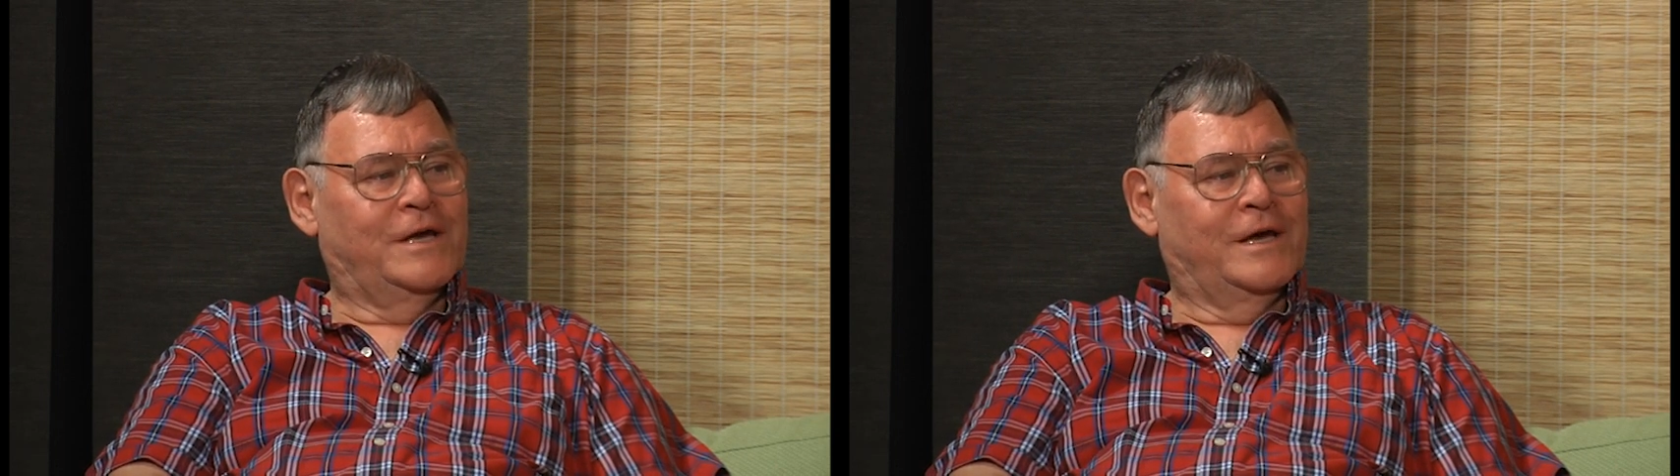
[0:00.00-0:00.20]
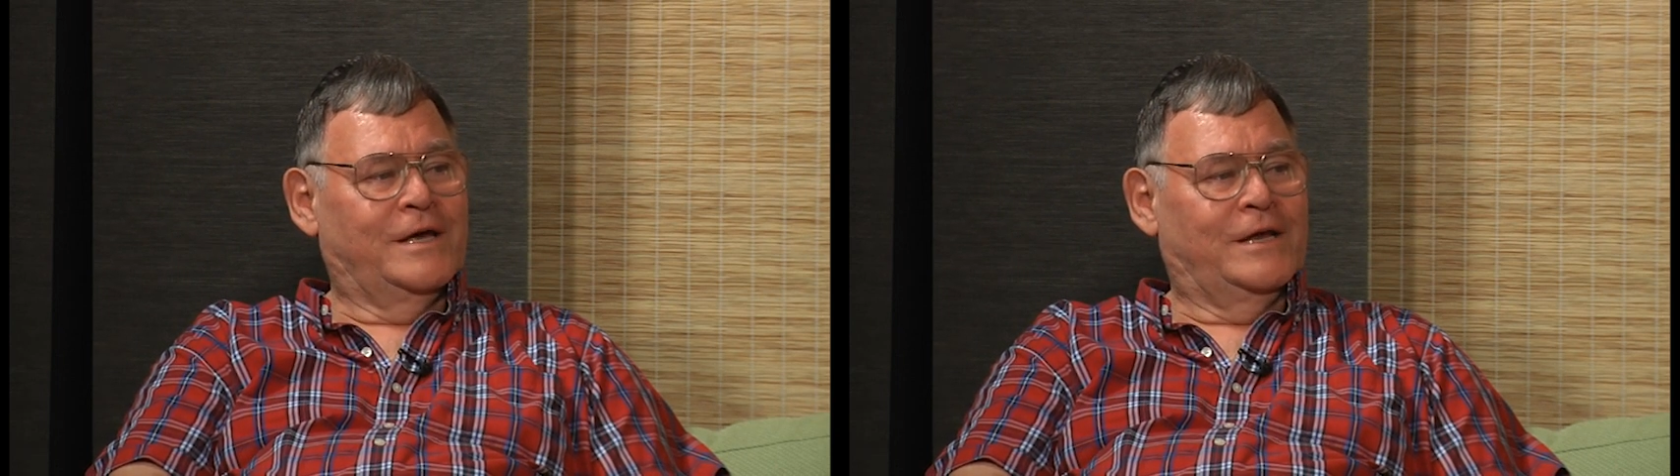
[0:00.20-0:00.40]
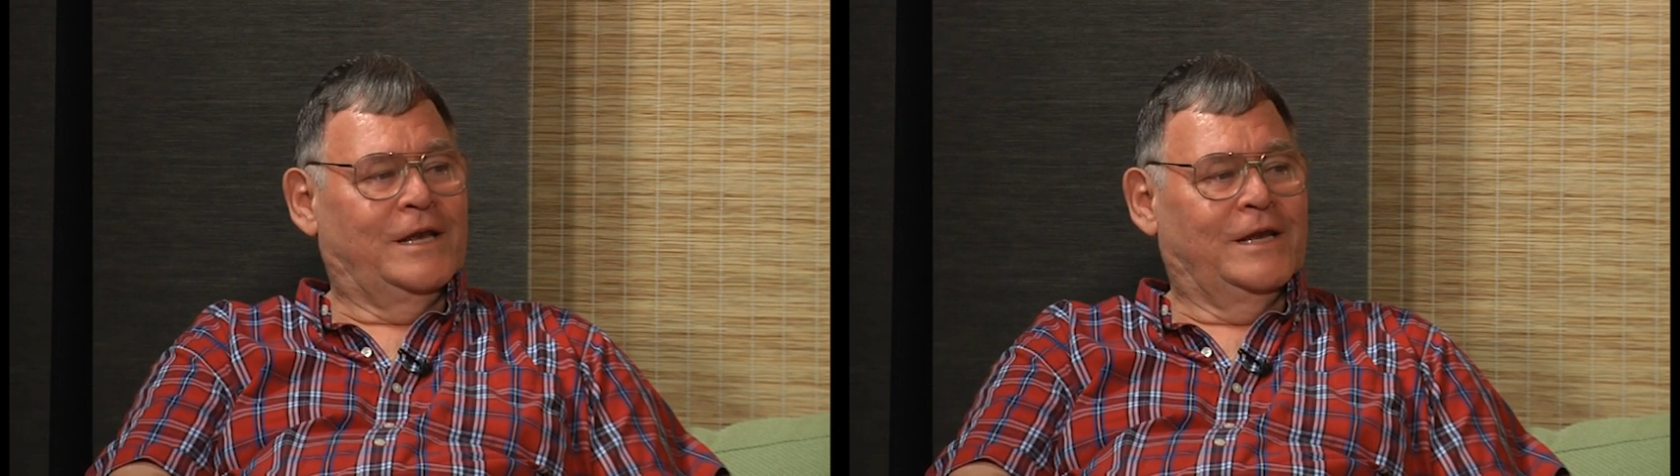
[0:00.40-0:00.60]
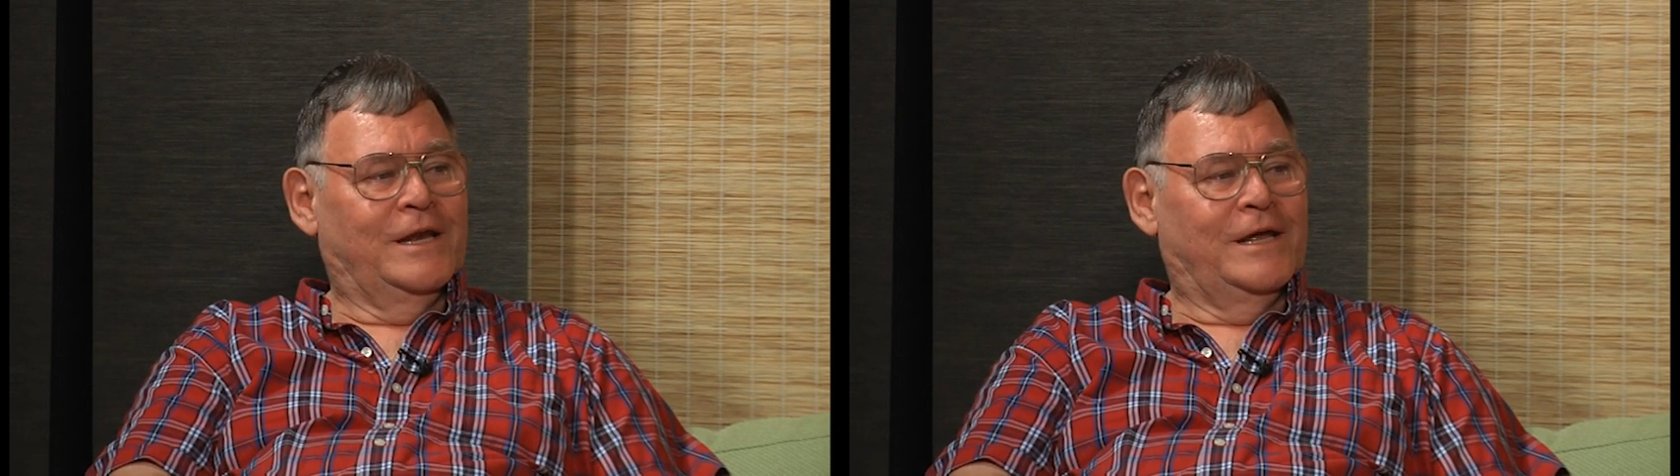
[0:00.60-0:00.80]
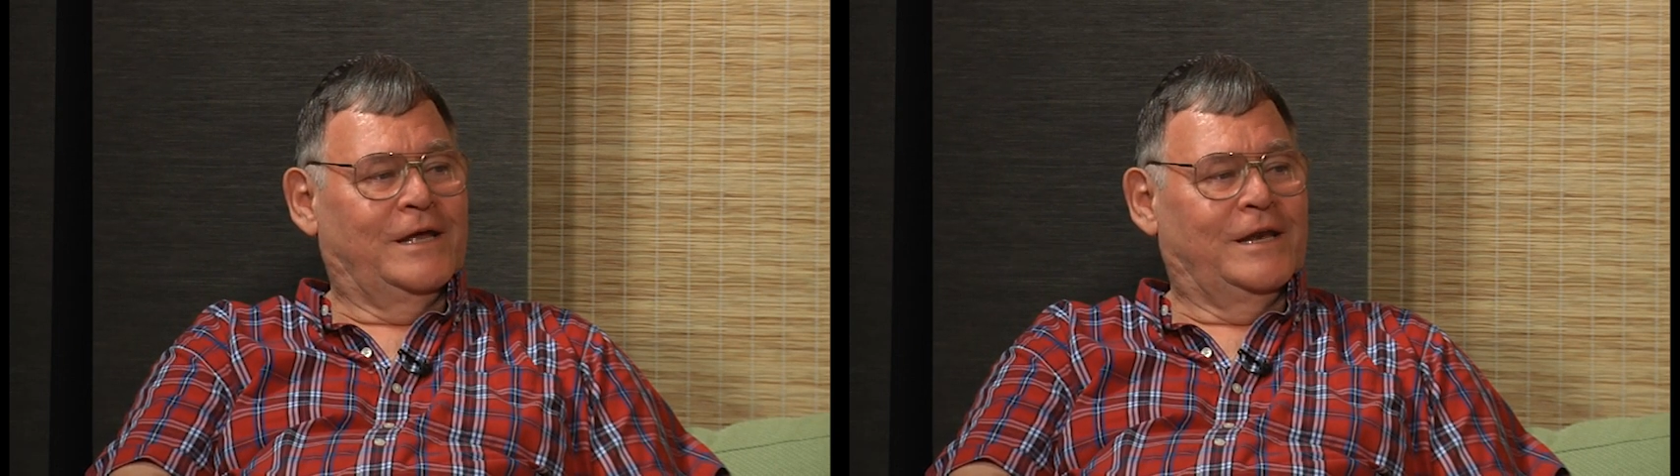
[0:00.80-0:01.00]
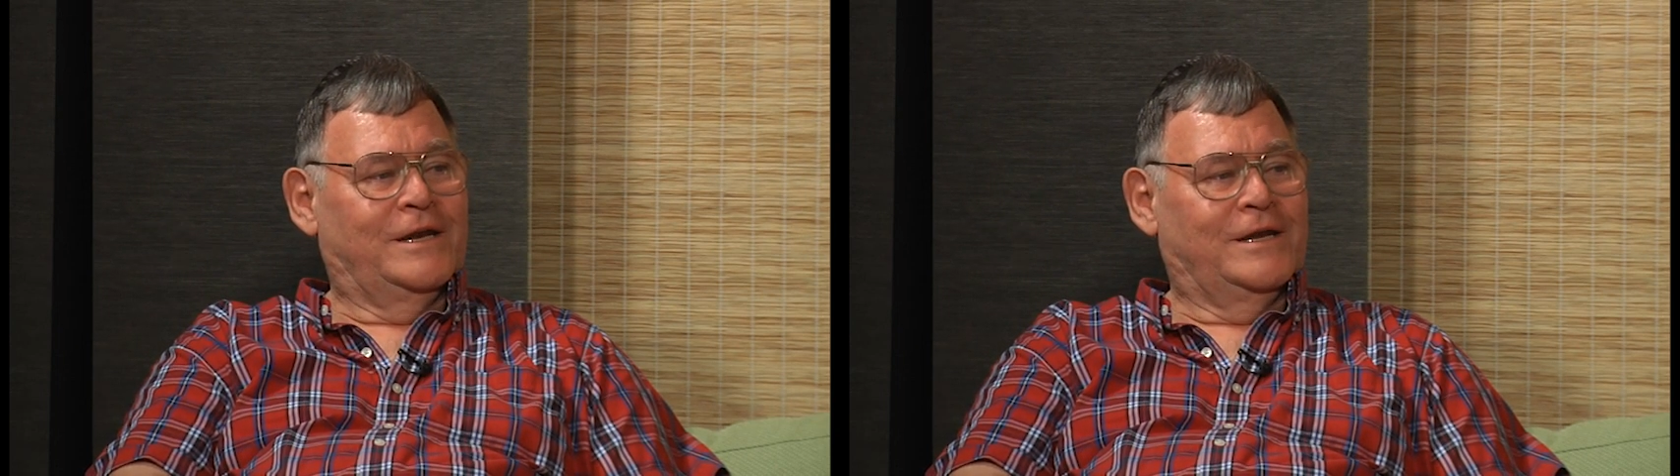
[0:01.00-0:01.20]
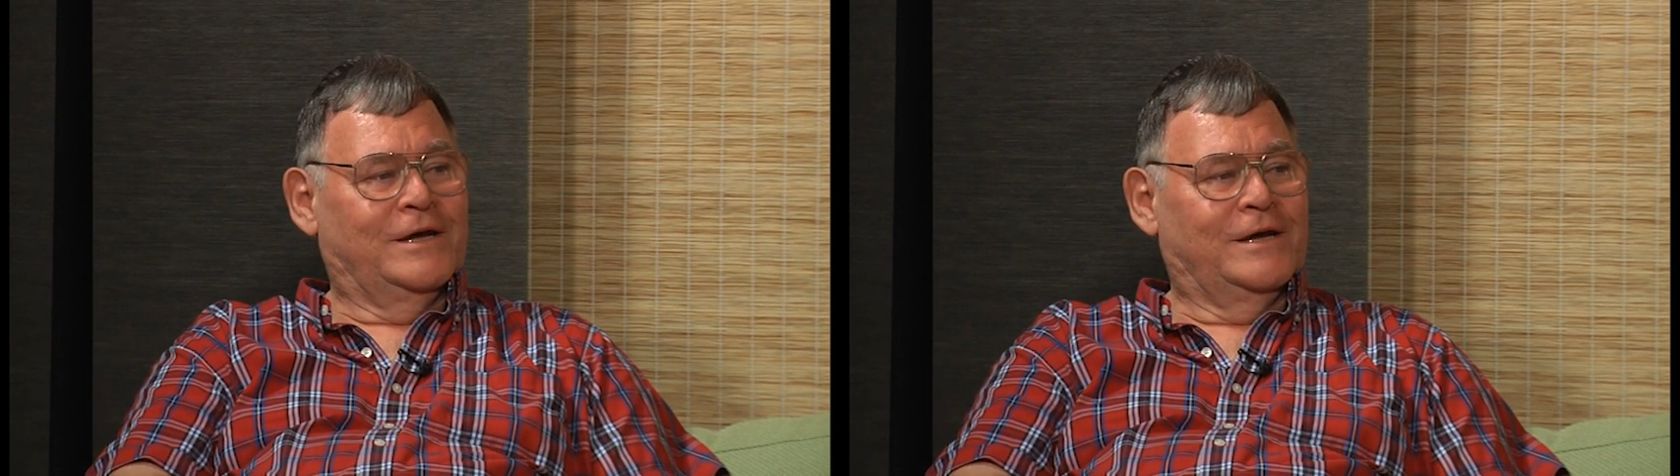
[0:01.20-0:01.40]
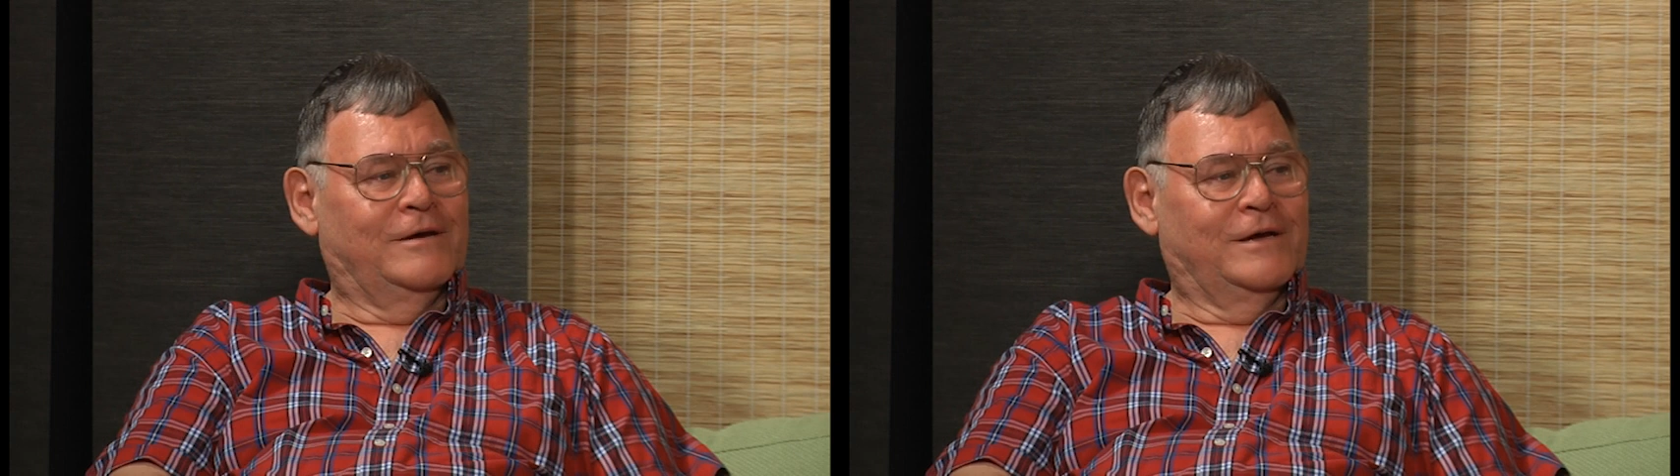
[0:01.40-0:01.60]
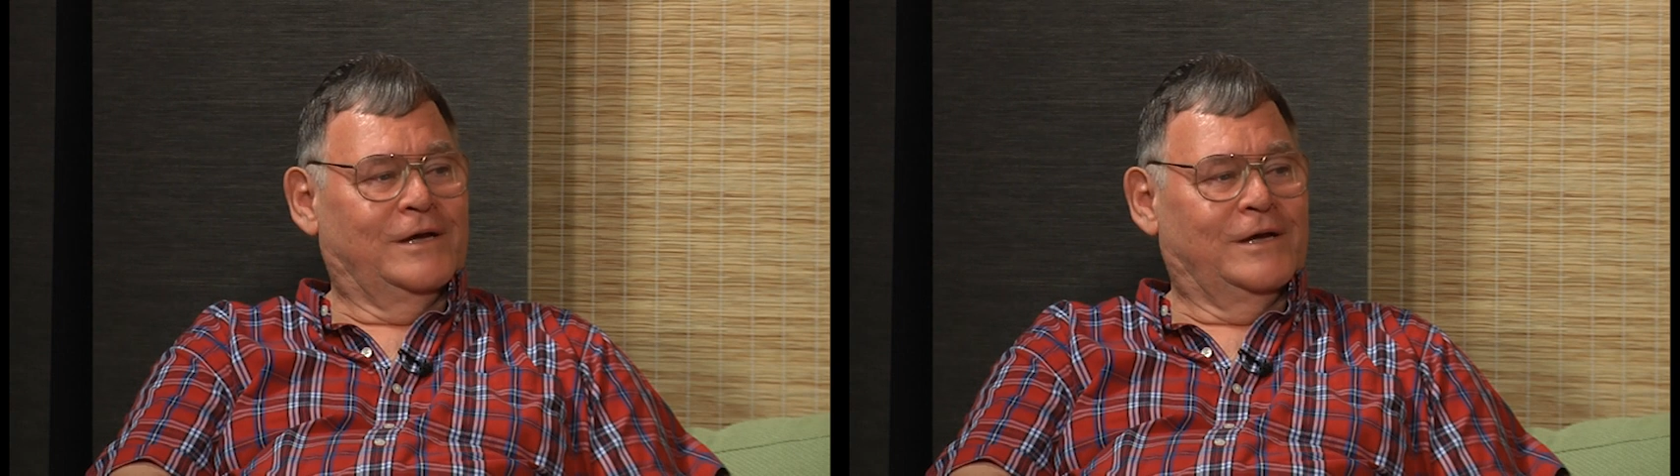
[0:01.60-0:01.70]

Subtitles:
that.